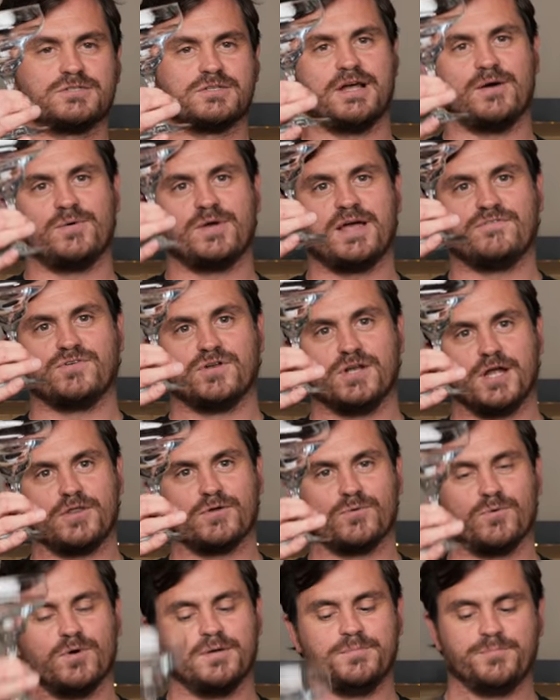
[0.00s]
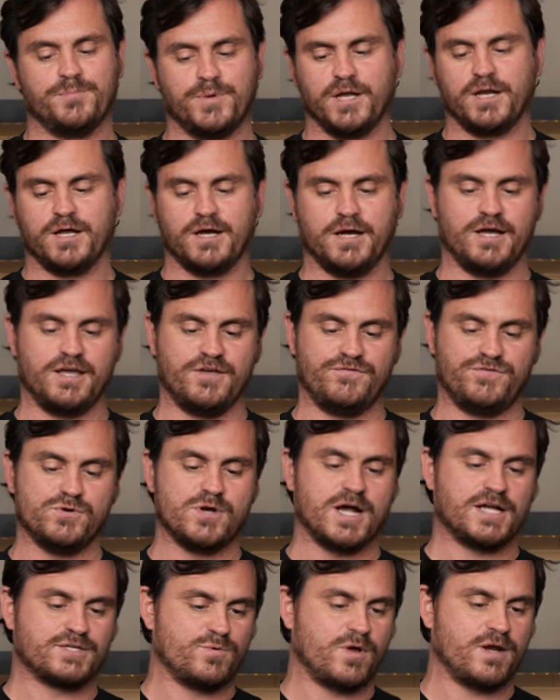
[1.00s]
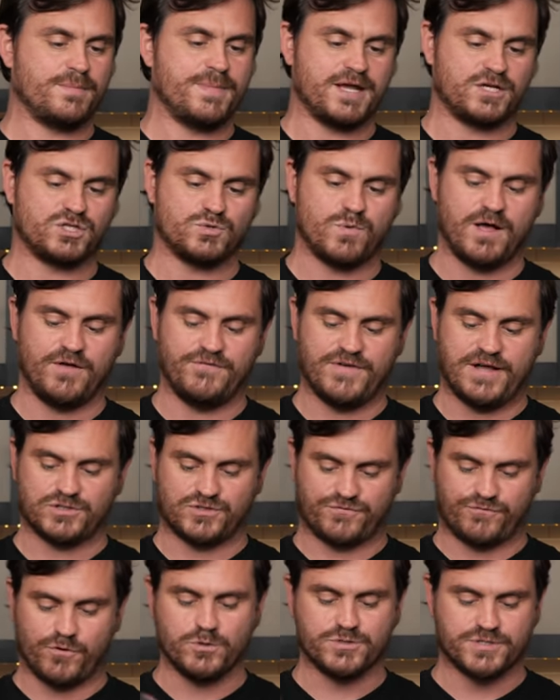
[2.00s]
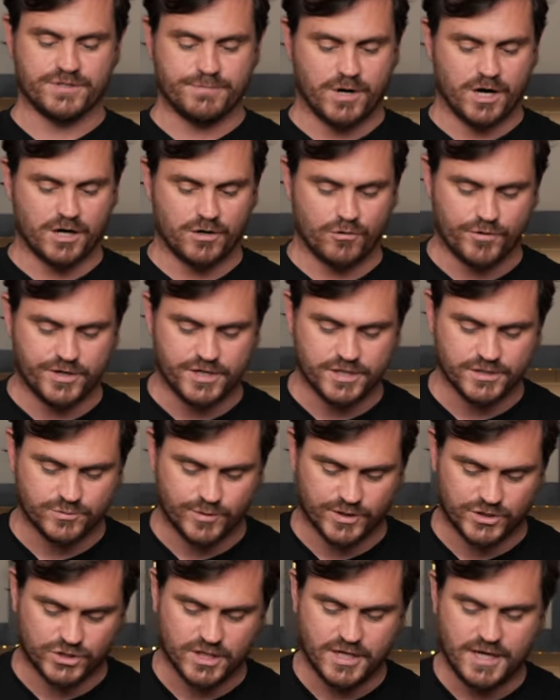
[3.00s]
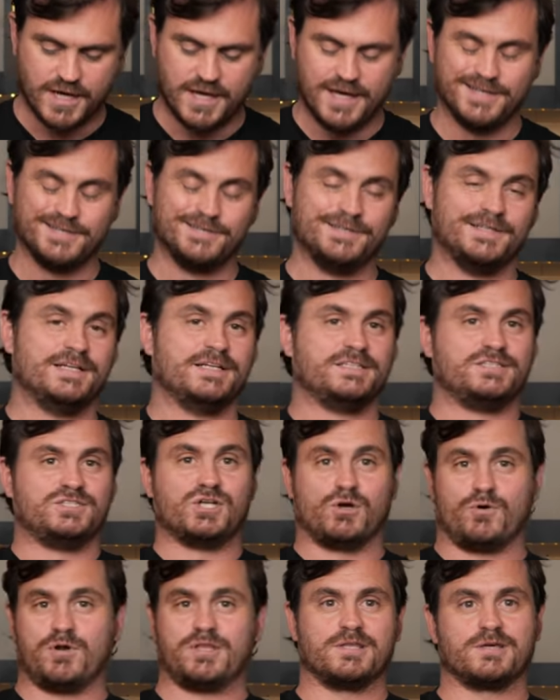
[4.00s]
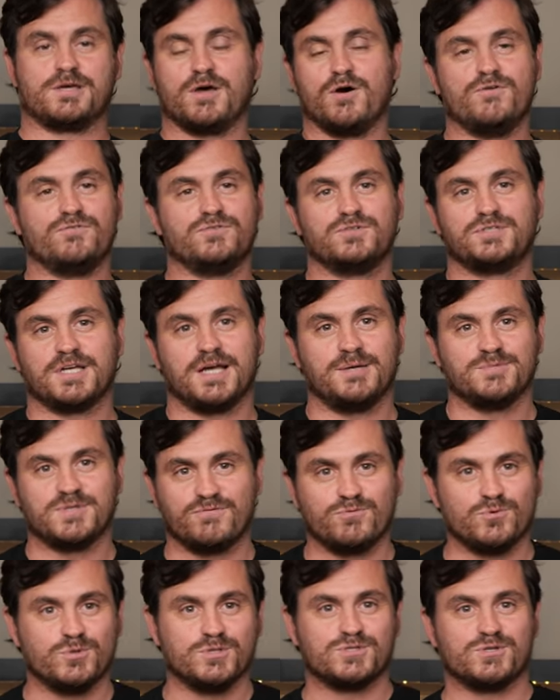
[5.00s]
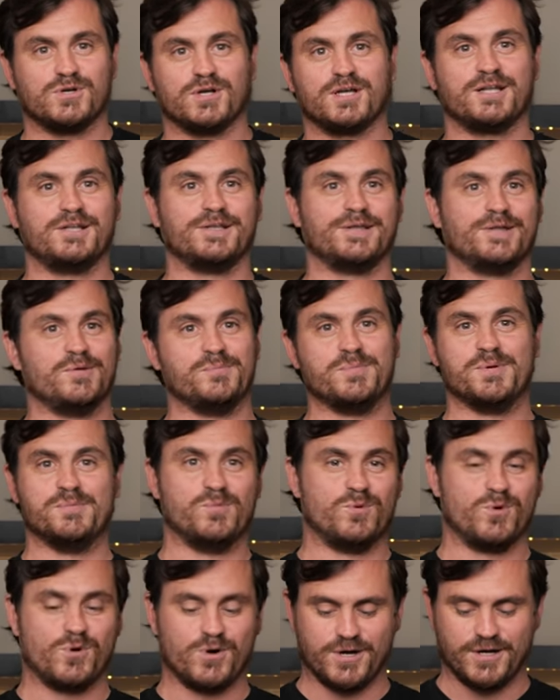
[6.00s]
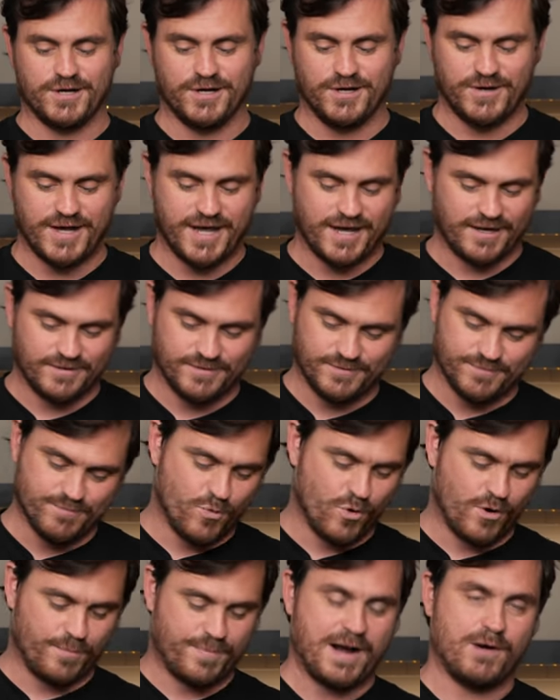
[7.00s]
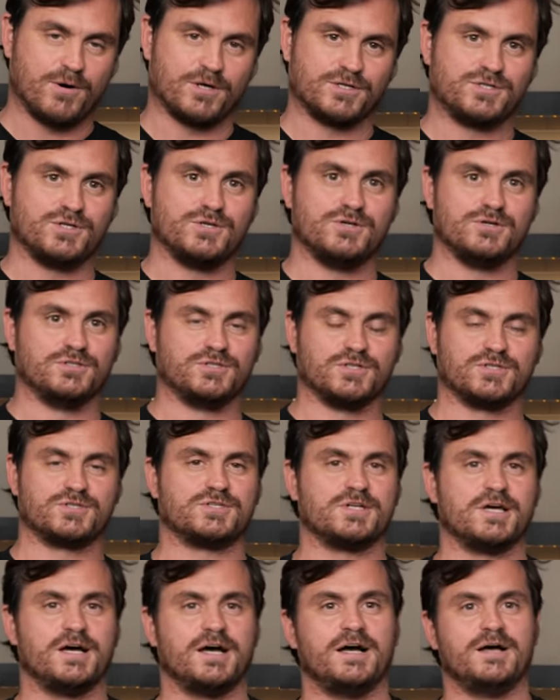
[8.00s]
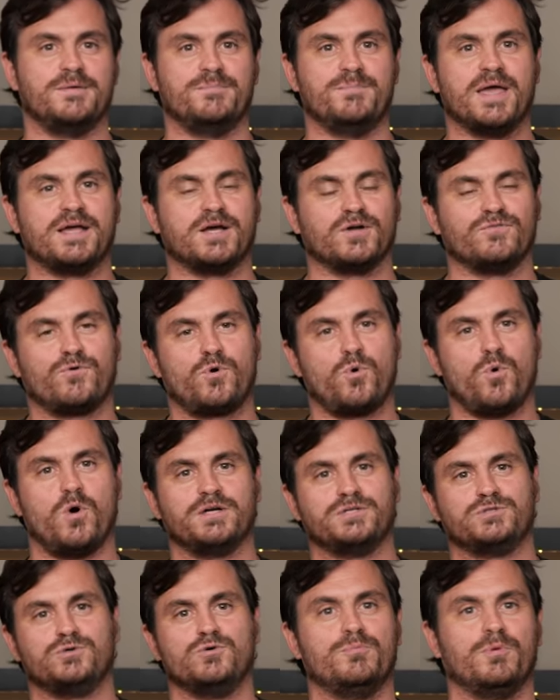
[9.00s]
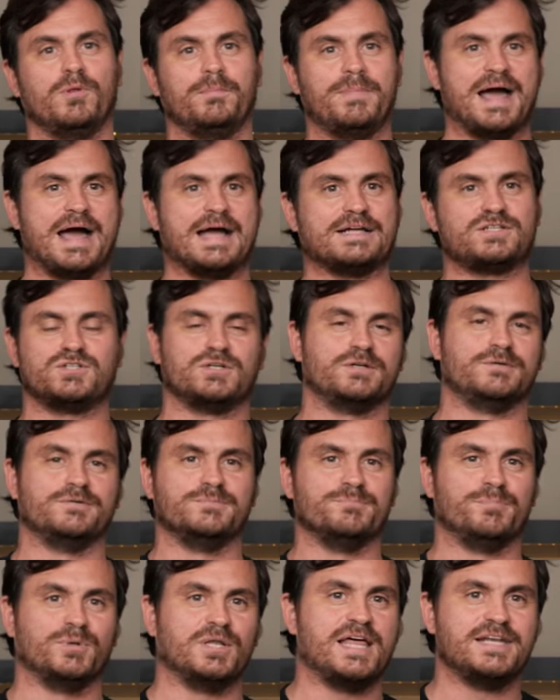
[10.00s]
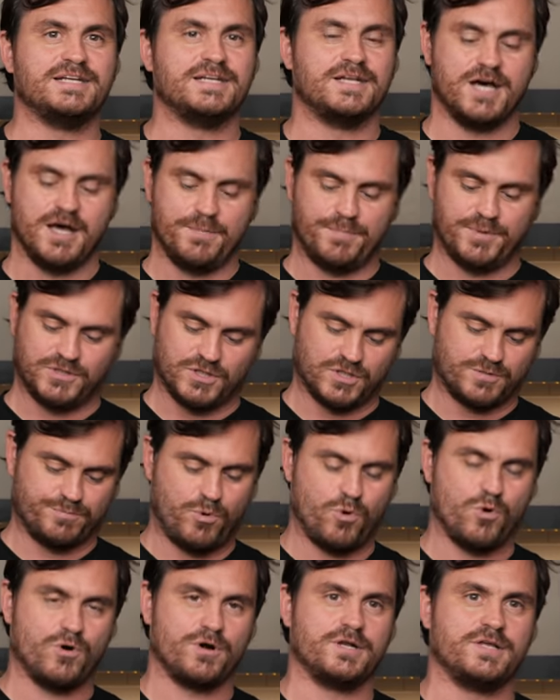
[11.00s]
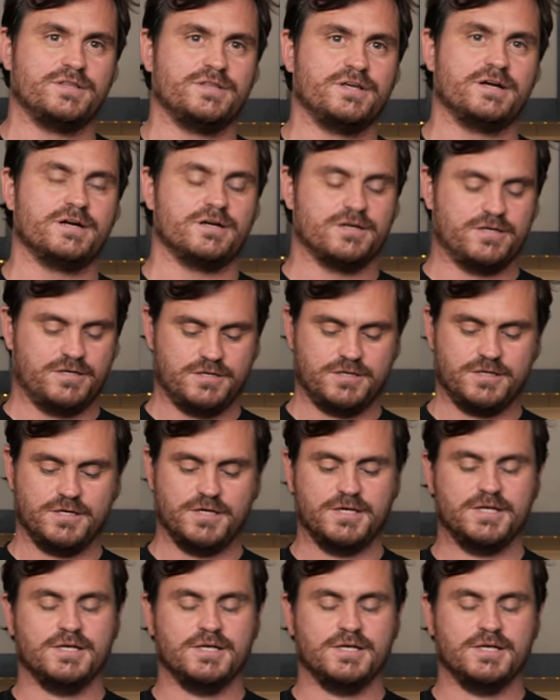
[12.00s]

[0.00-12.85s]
So now we have another one. But if you guys want to make 12-ounce frozen margaritas, which during the COVID times, everyone's drinking a little bit more, you know, hey, more power to you. Just make a quadruple batch and blend it up and just pour it in there and,